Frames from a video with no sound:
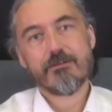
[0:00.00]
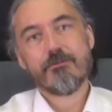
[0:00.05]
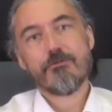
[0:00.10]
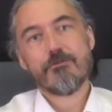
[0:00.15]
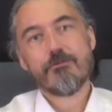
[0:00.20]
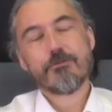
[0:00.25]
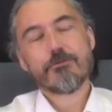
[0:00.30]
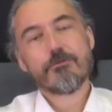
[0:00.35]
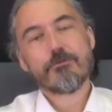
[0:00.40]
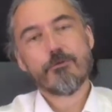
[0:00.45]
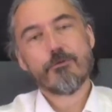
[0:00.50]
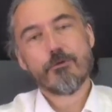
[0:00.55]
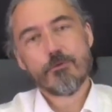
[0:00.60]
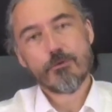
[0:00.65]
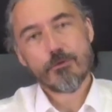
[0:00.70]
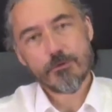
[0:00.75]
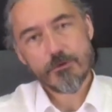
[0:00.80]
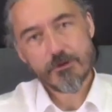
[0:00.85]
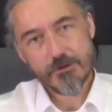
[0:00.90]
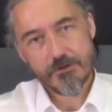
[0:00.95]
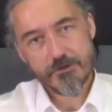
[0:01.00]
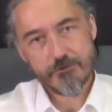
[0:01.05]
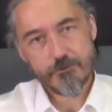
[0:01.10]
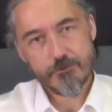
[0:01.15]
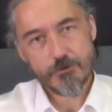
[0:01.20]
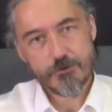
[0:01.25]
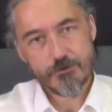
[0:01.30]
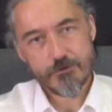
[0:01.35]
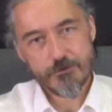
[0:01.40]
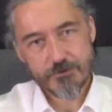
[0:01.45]
first of all, we will have
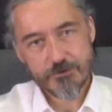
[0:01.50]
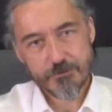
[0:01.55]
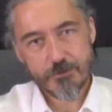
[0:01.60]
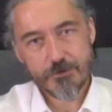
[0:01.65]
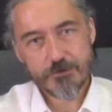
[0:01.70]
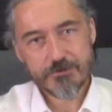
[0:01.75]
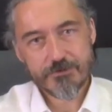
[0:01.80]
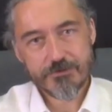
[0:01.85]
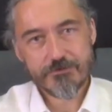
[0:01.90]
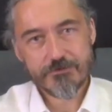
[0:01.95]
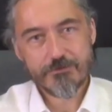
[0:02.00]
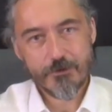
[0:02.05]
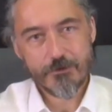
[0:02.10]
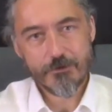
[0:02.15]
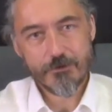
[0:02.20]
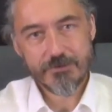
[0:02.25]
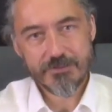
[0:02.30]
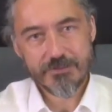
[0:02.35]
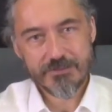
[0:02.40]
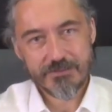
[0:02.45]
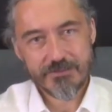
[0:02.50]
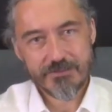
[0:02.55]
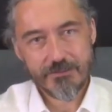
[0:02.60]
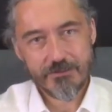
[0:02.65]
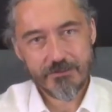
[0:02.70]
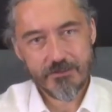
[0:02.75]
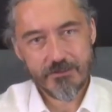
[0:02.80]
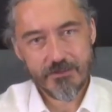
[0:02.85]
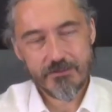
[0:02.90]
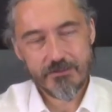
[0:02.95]
more responsive moments in
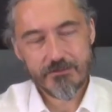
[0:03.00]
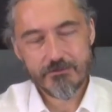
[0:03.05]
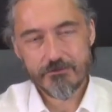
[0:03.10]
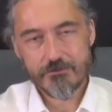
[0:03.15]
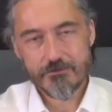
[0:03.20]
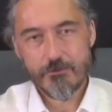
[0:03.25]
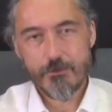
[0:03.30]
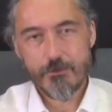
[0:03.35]
our life,